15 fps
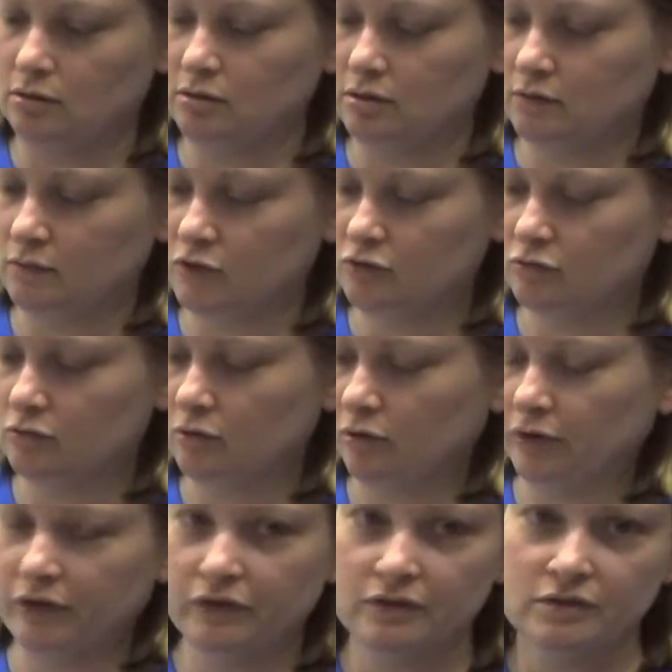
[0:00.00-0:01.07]
So I'm just
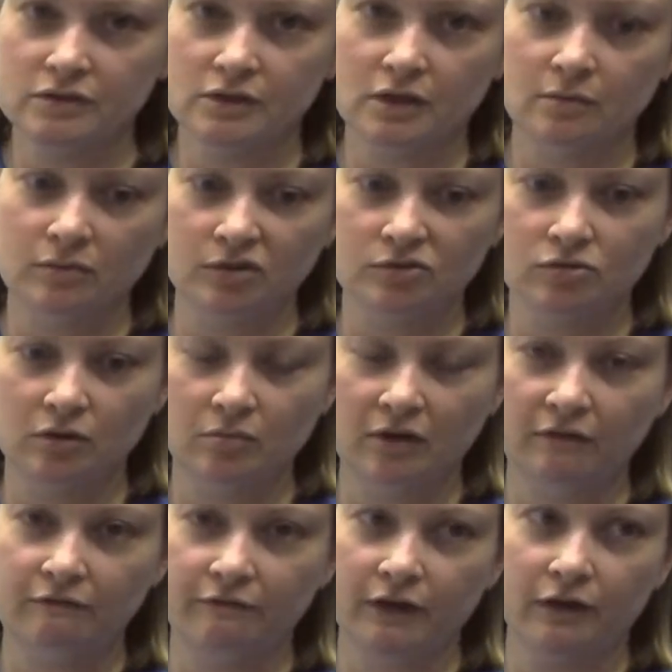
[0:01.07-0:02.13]
rolling the seam between my
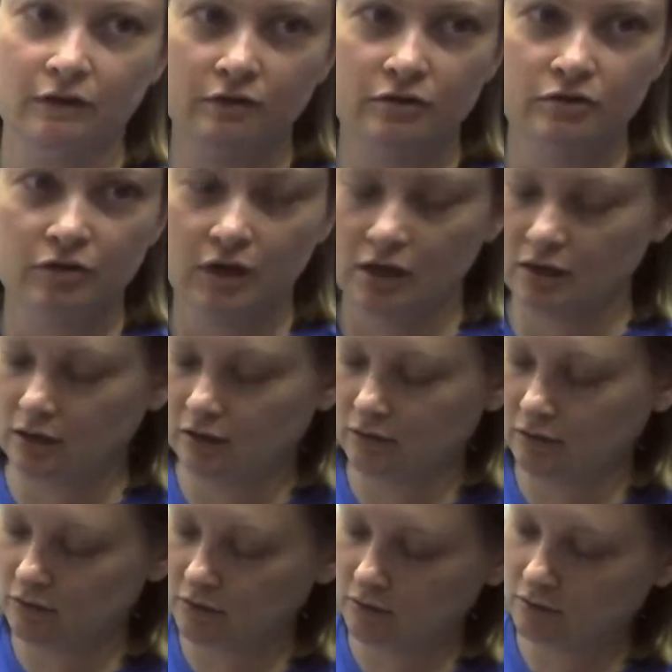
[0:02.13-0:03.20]
fingers right
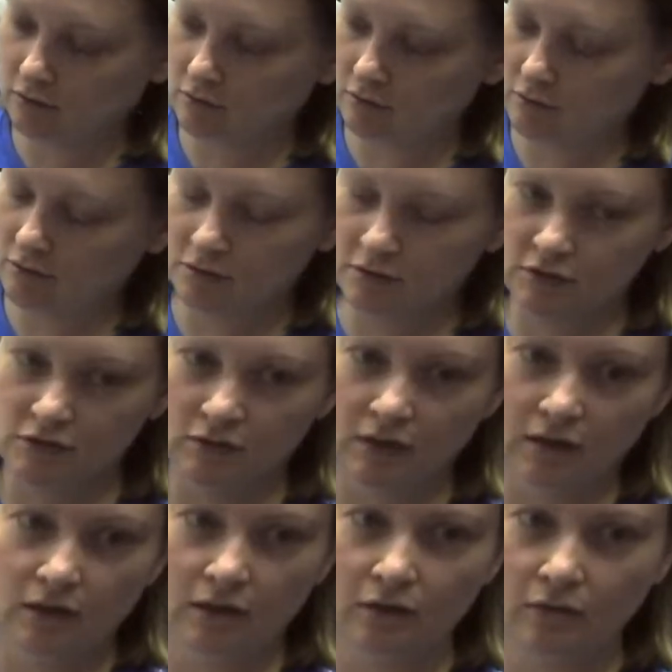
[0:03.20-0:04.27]
now so I
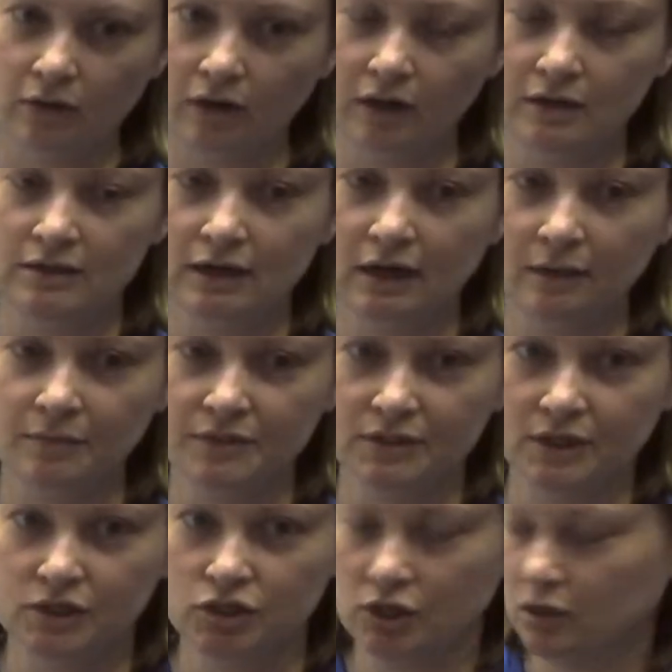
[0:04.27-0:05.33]
can get ready to top
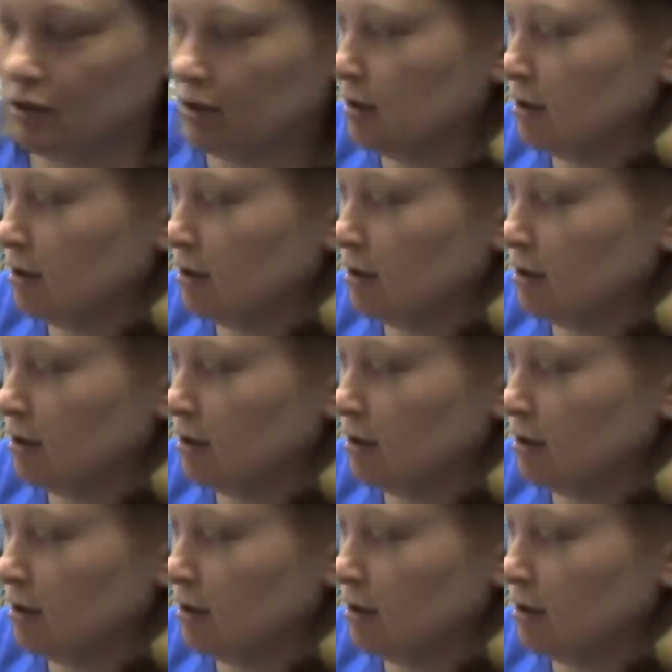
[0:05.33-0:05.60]
stitch it.